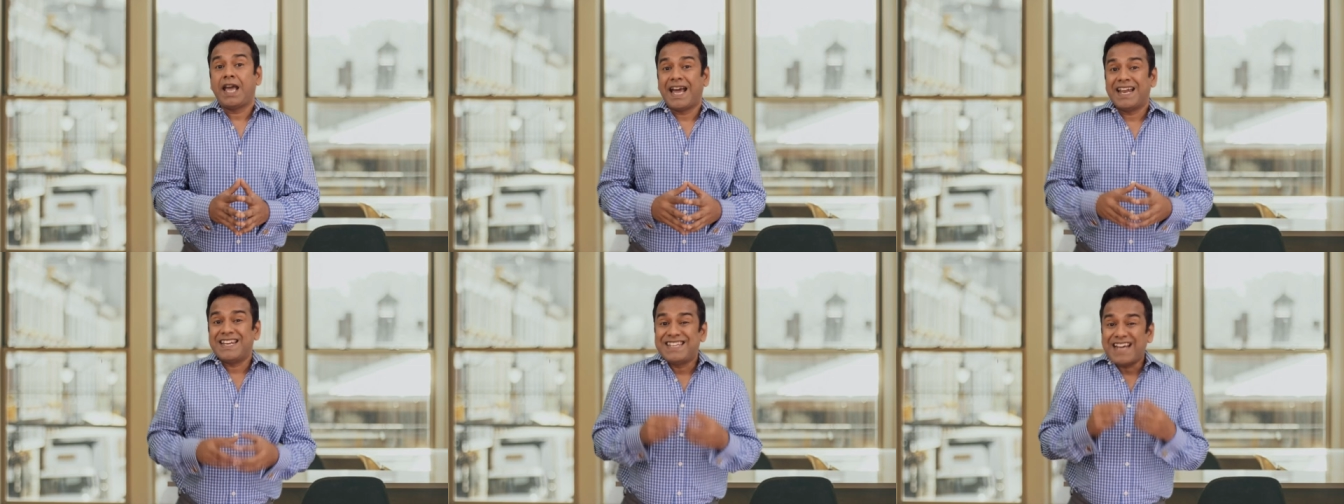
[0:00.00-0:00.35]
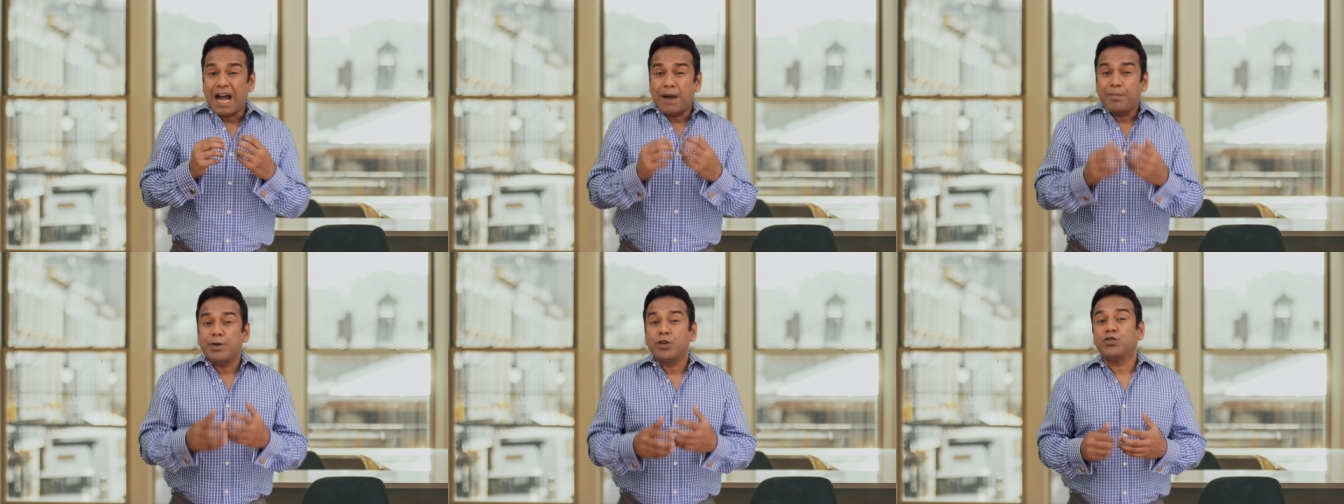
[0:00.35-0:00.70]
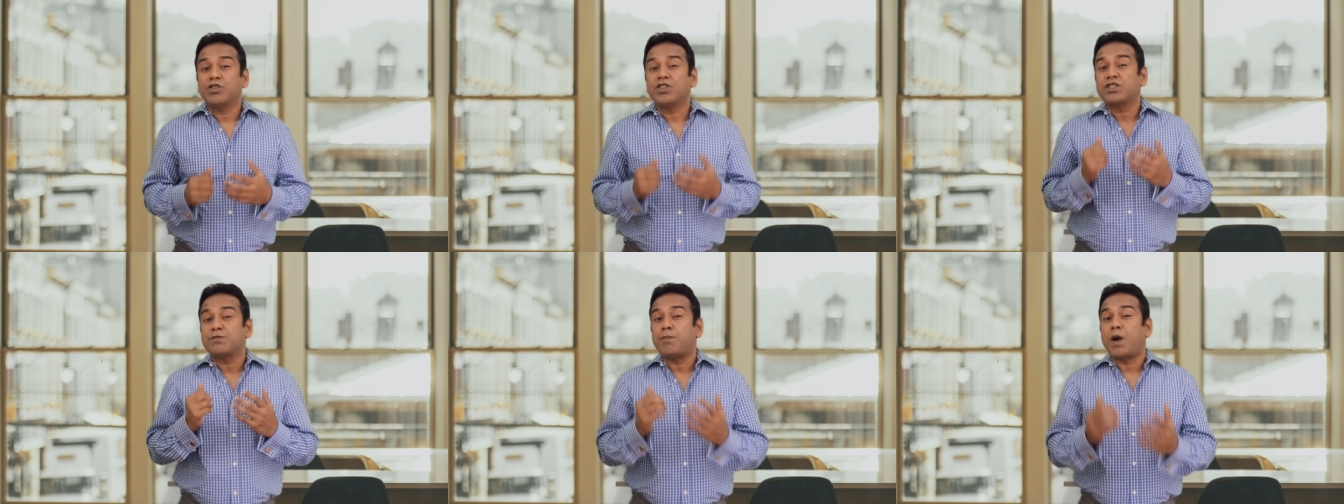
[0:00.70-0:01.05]
and tap into
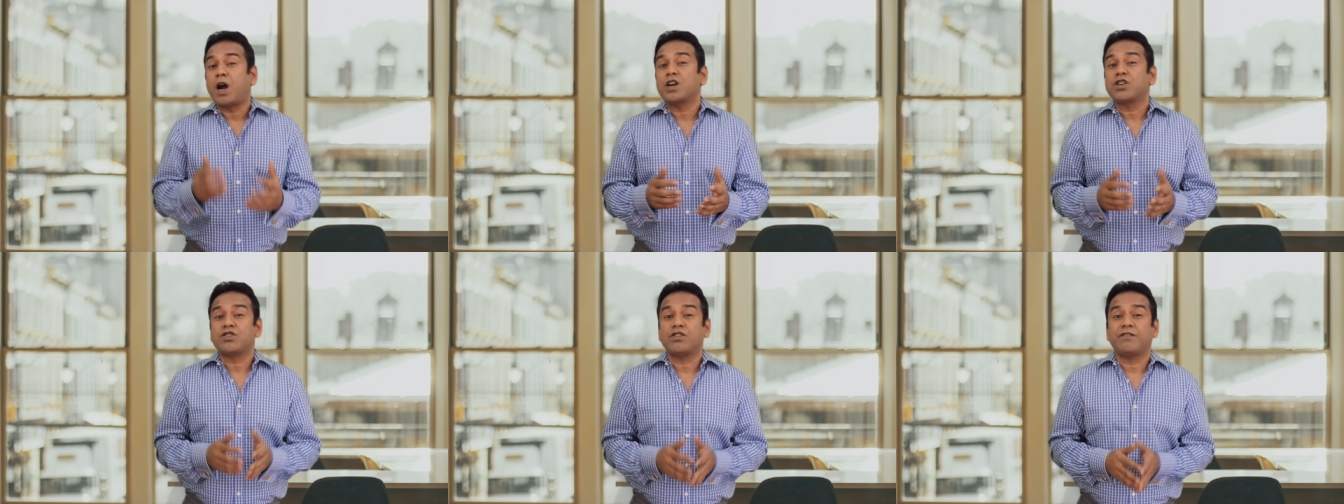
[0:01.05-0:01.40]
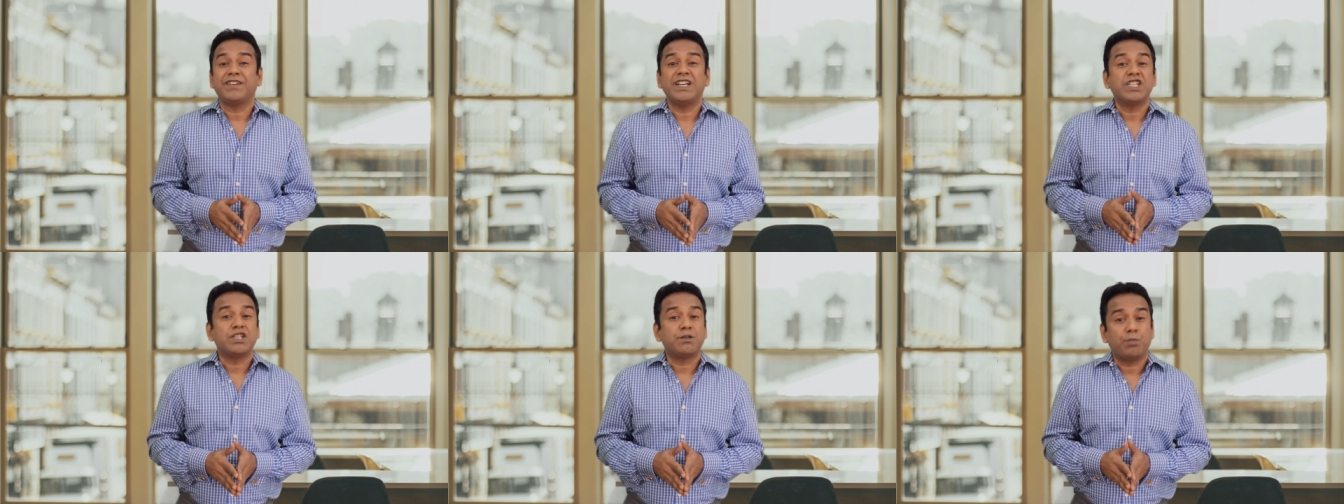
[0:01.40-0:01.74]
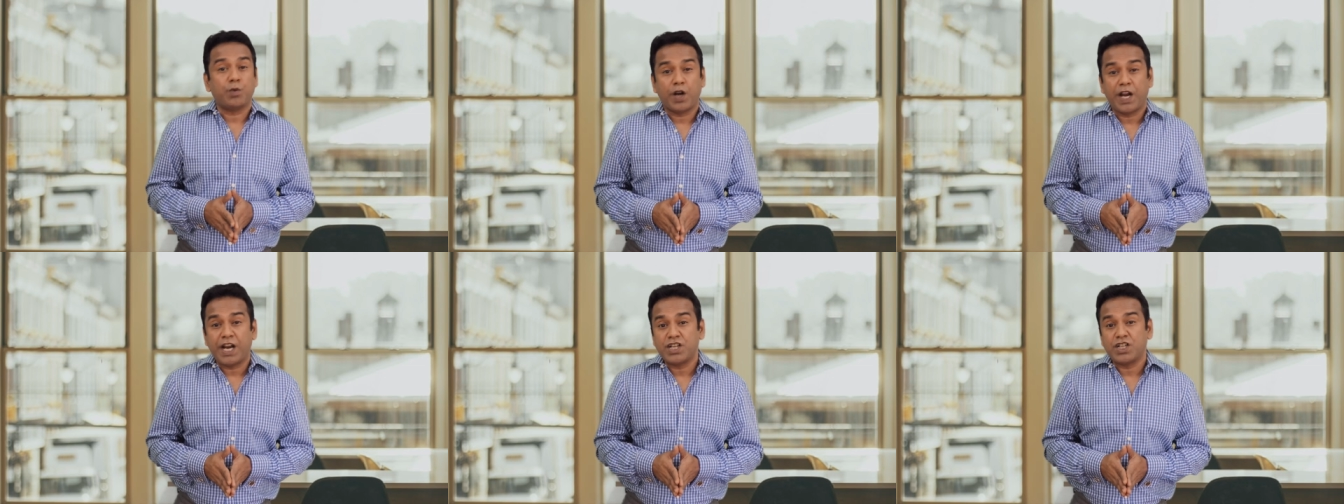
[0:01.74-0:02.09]
the sparks of
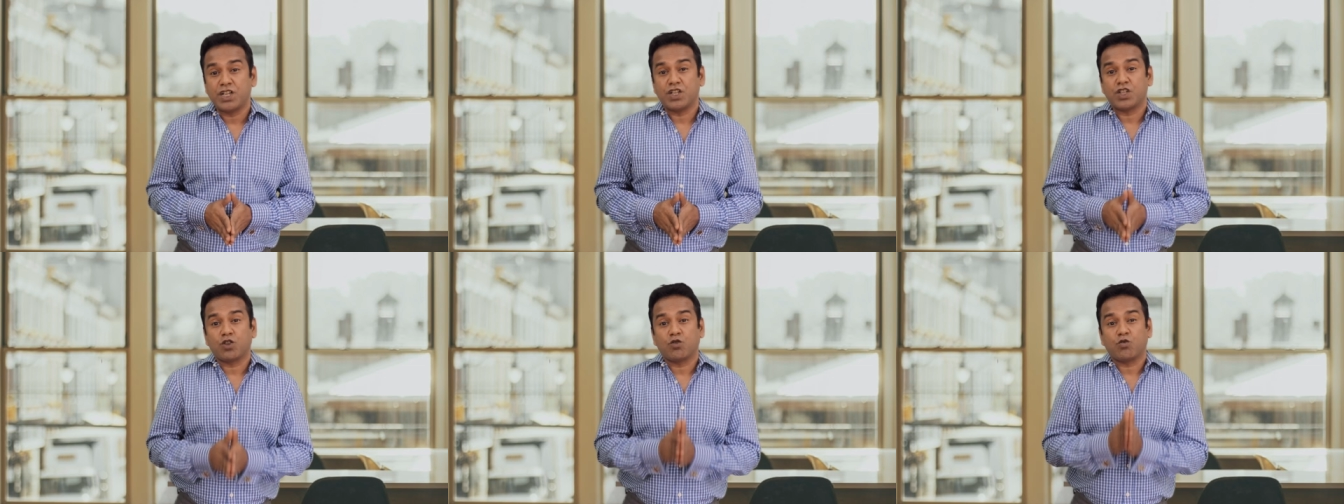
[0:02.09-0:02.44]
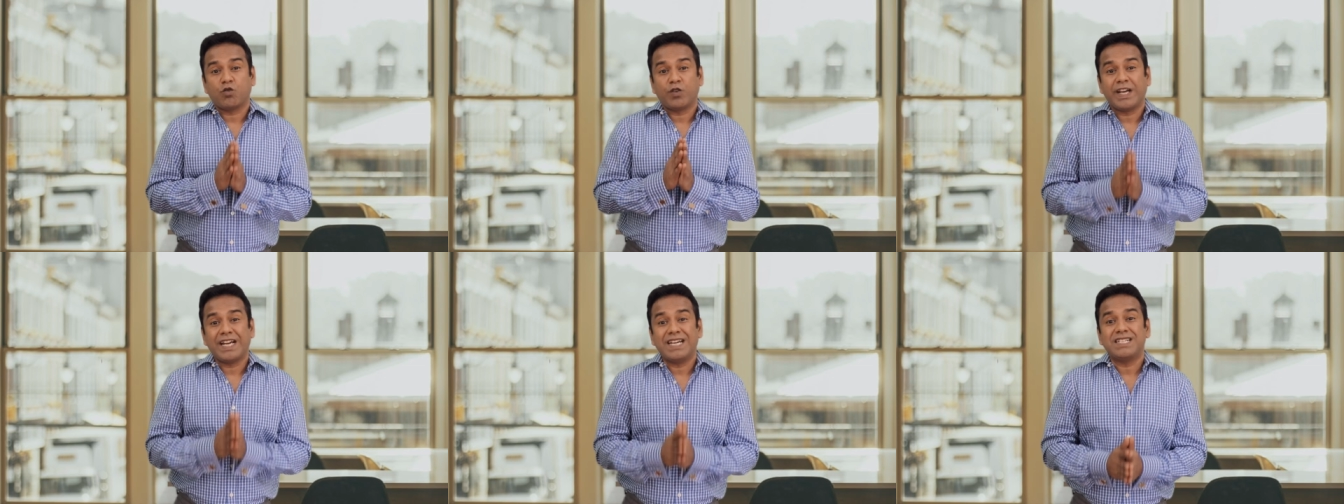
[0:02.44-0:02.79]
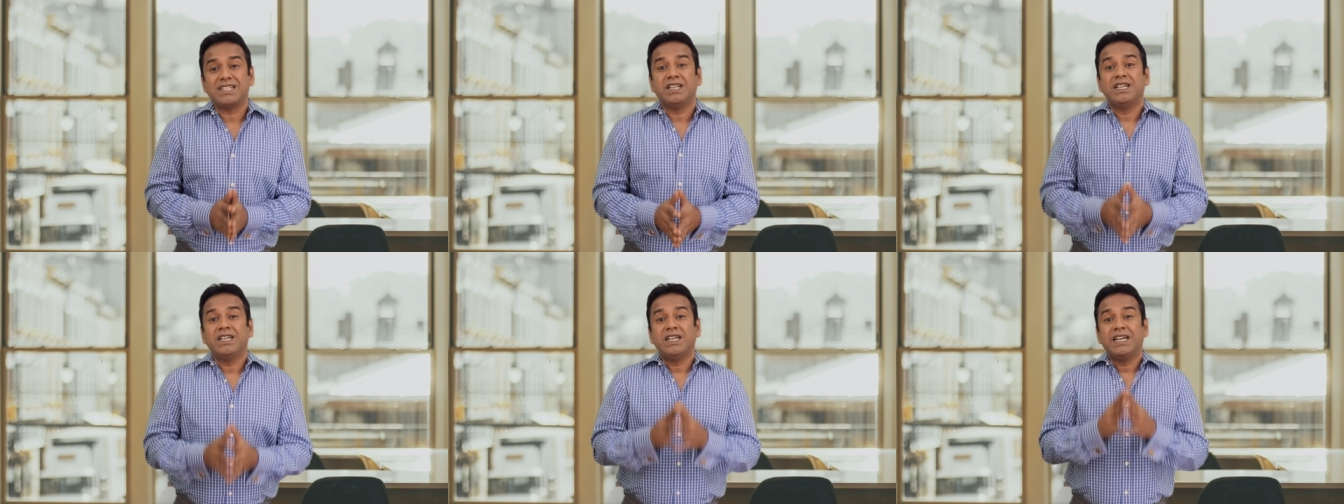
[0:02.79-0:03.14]
inspirations to
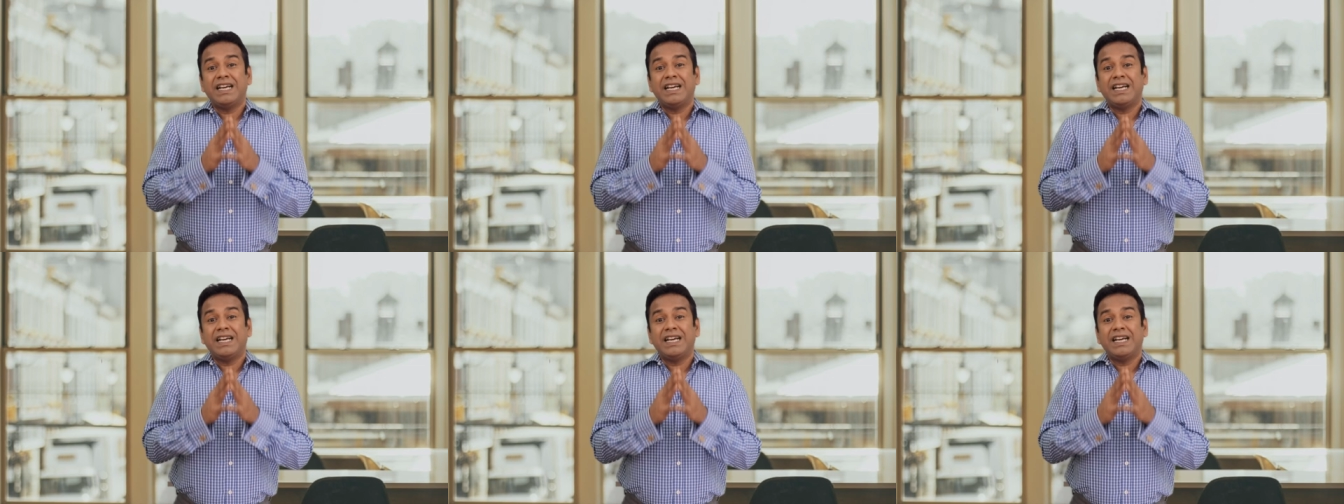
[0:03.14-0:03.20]
create